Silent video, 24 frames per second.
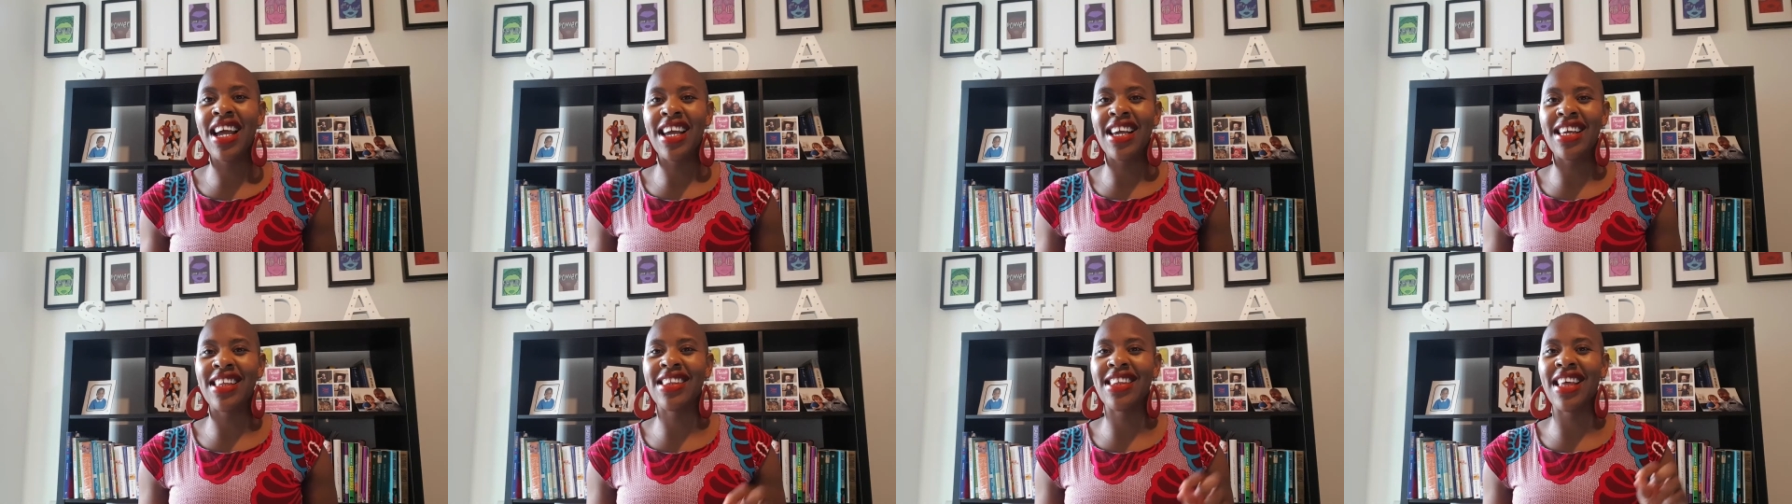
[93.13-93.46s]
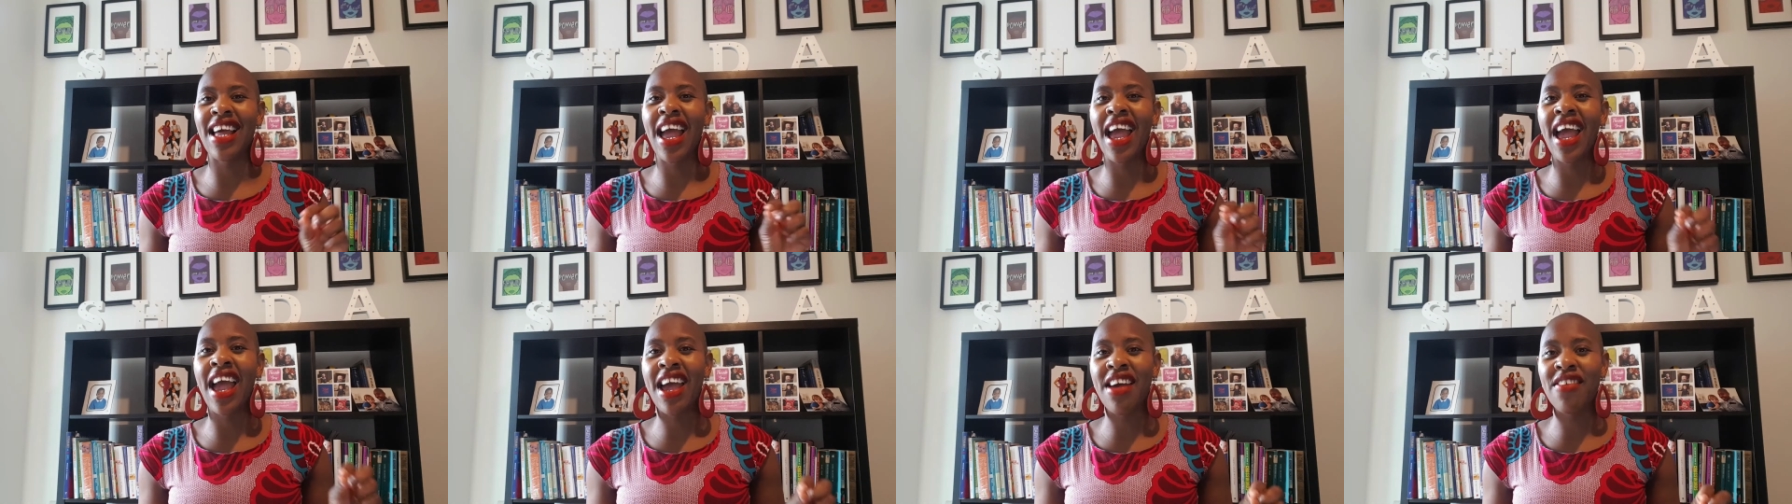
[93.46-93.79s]
is the
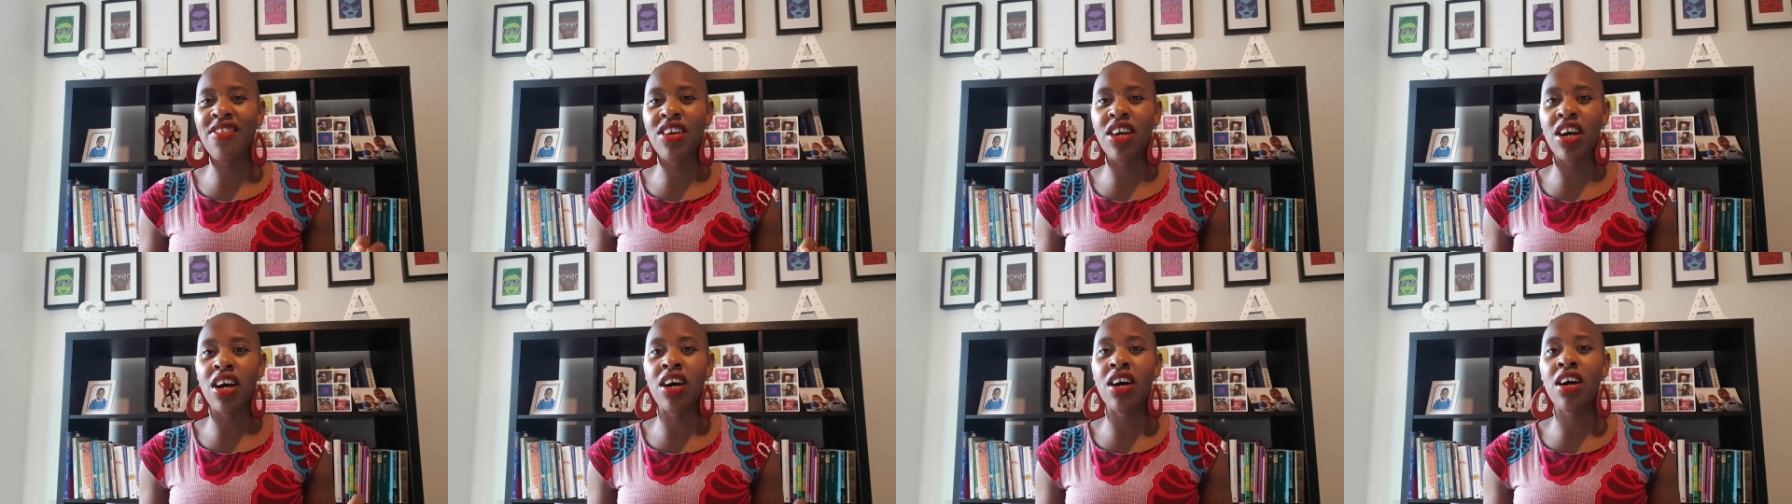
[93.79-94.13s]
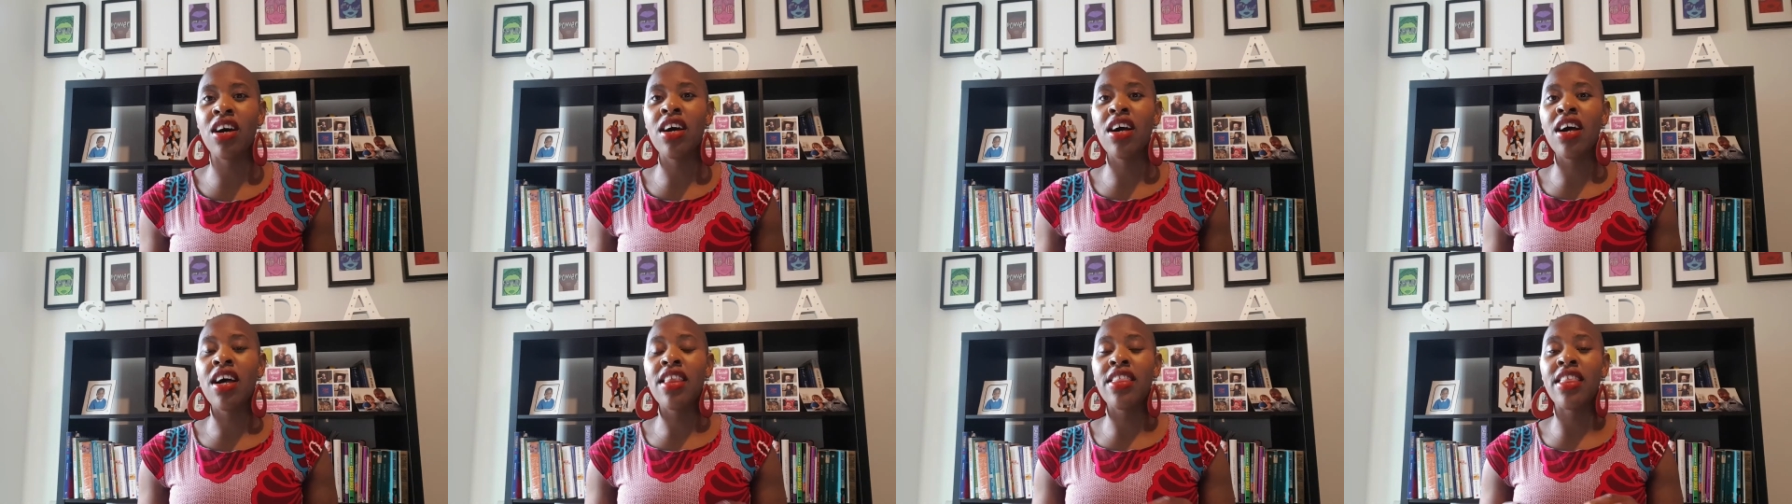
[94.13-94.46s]

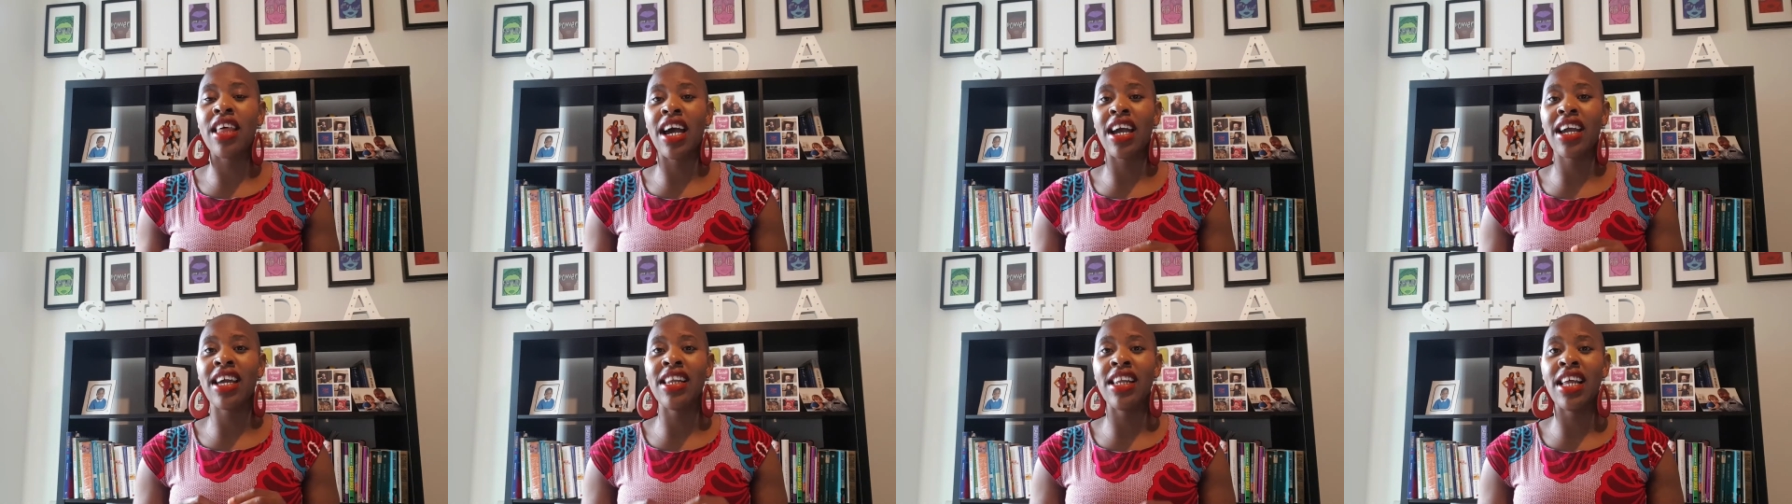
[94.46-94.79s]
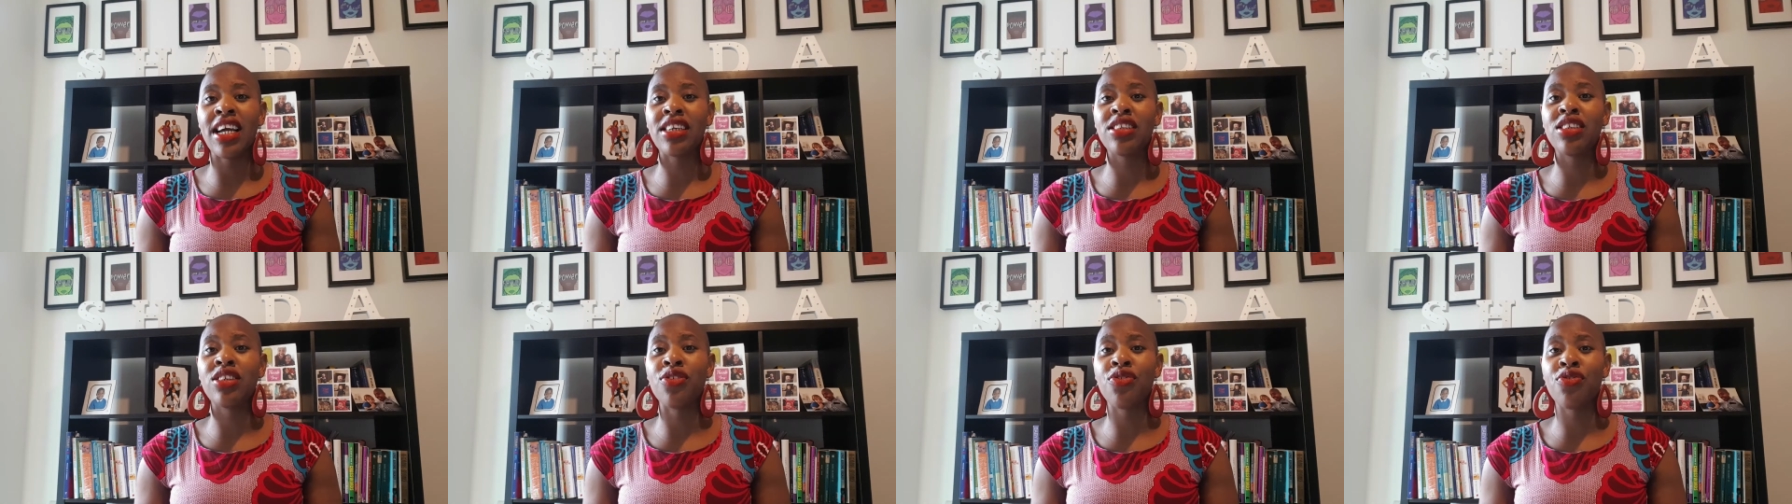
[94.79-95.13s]
area that
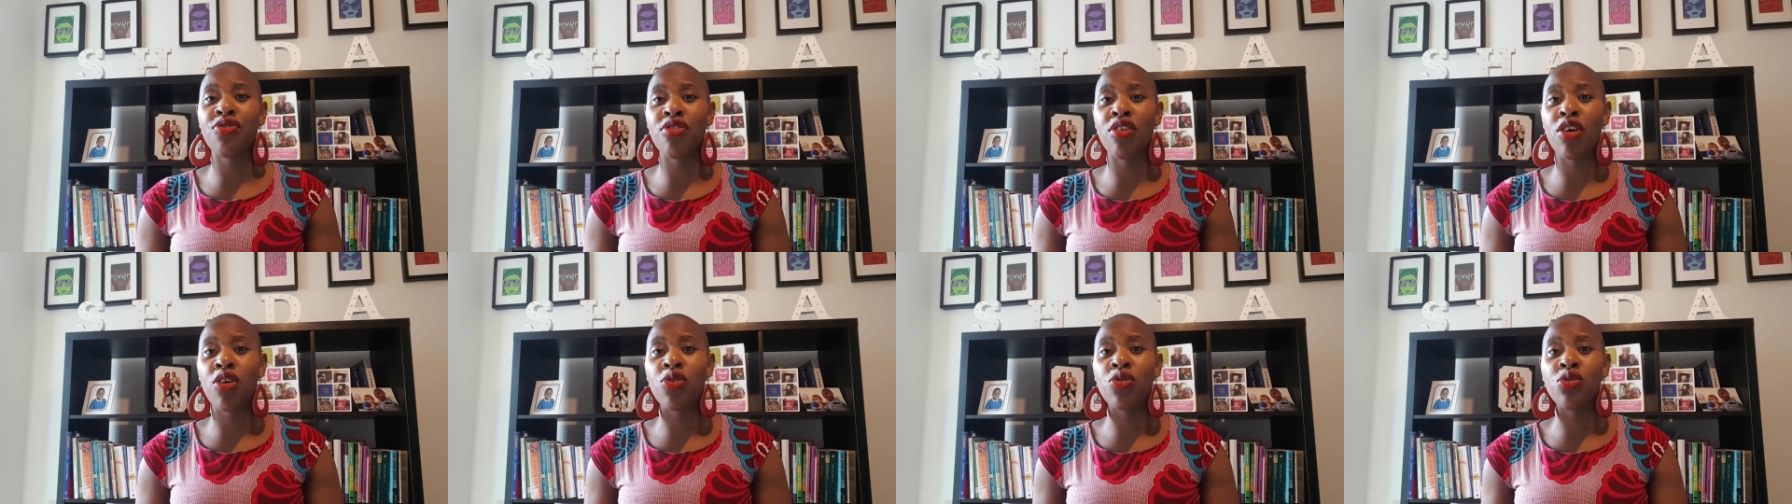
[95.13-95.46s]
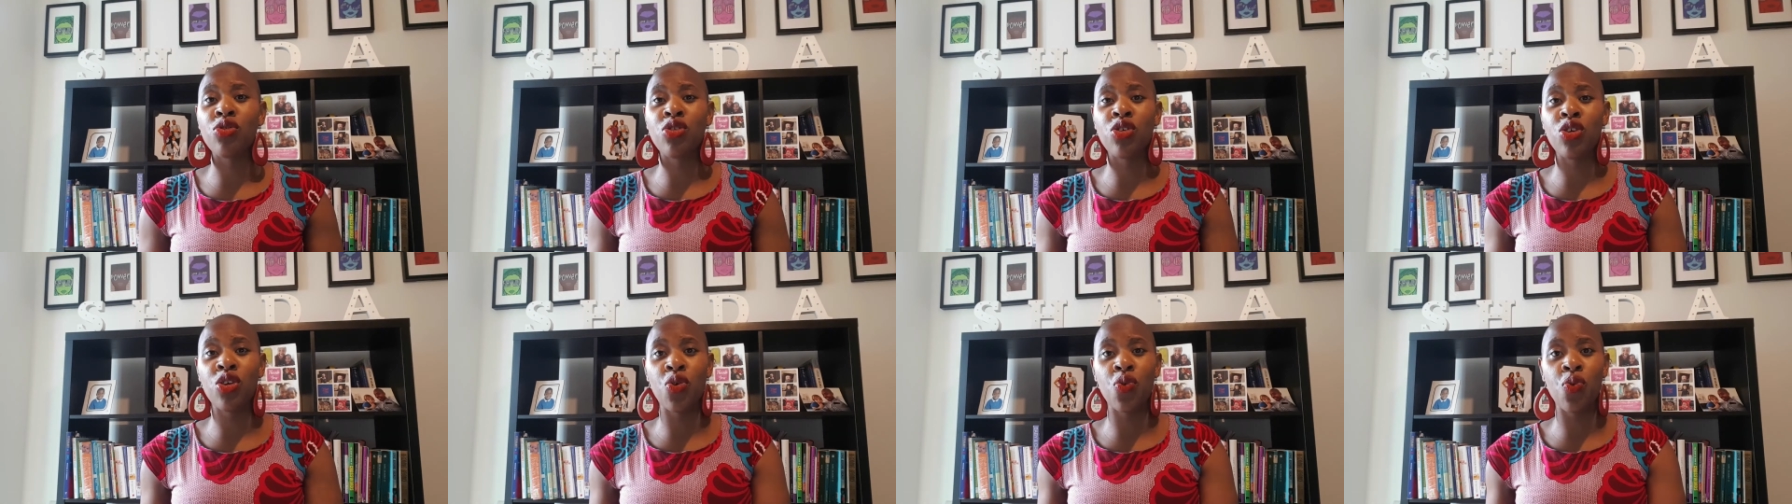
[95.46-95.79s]
connects the
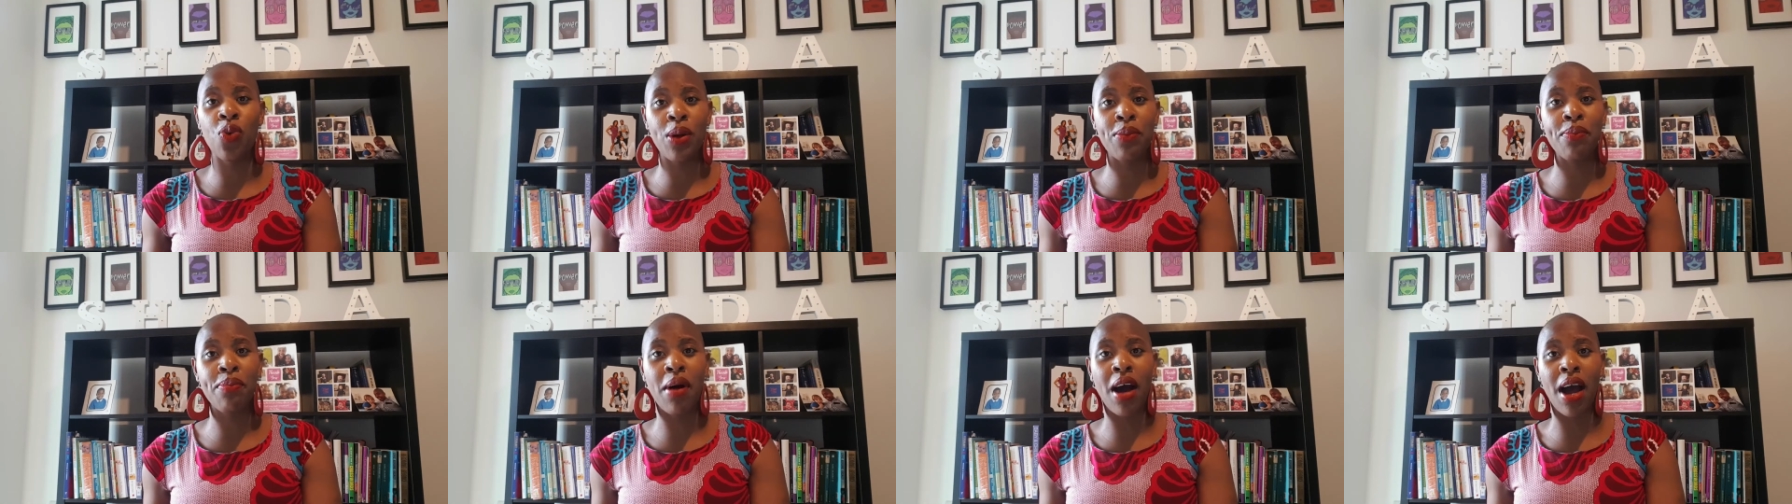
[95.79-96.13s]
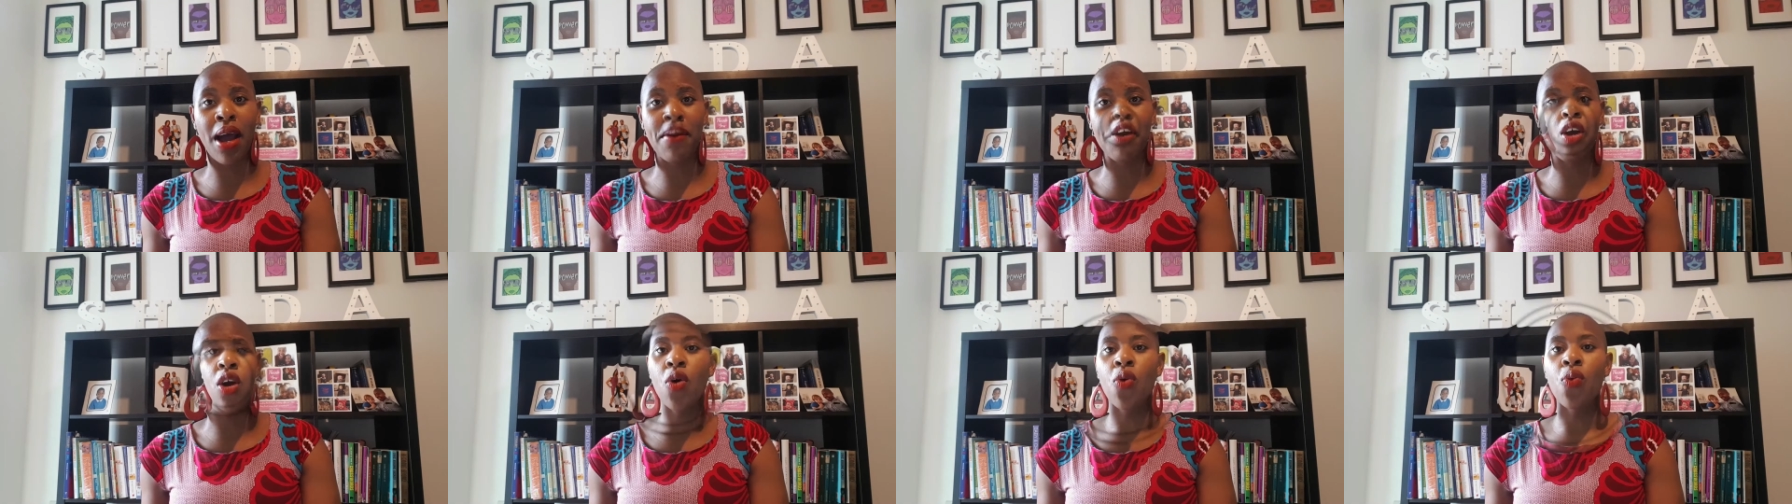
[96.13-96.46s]
throat to the
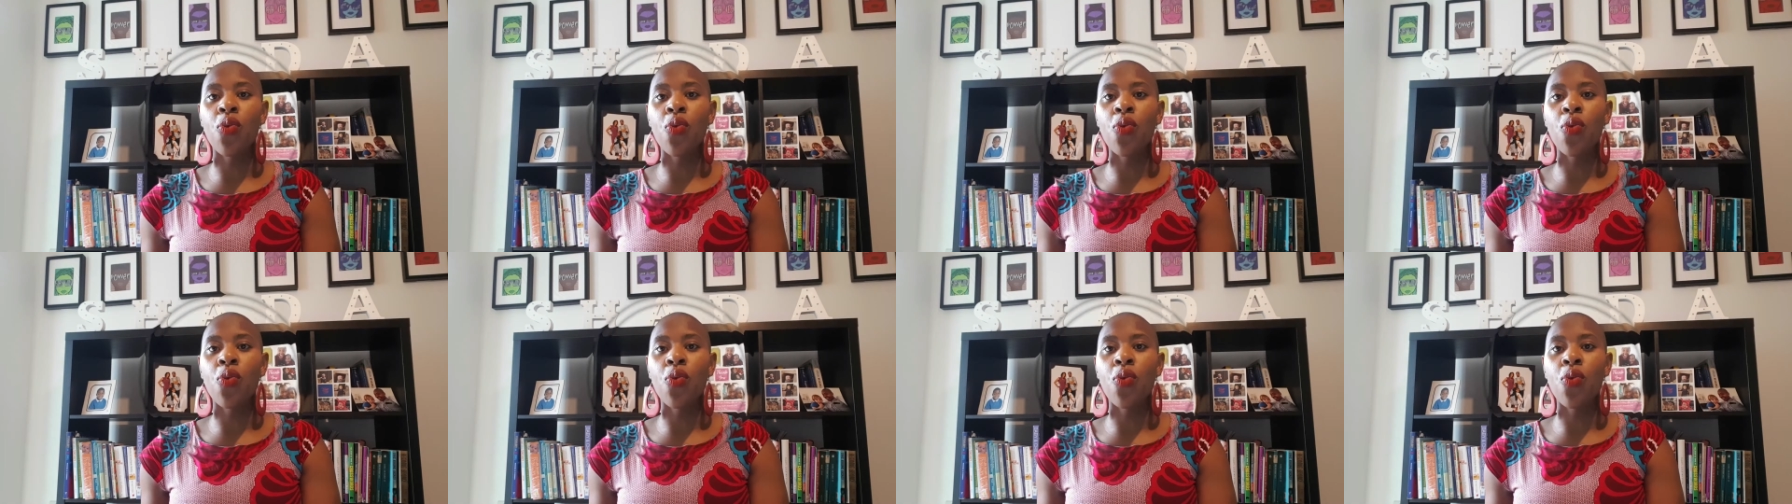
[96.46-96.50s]
windpipe.